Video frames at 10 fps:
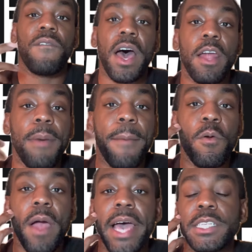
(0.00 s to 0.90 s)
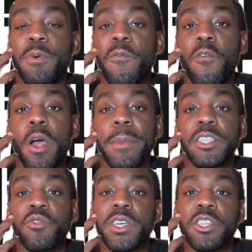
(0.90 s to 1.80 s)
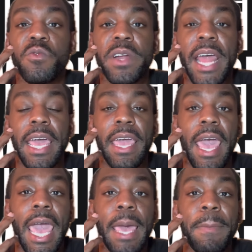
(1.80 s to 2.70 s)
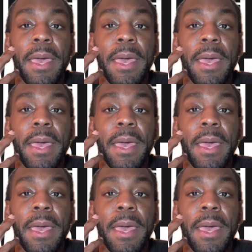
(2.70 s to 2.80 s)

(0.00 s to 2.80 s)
Followed by Mariah's performance, Crystal Renee came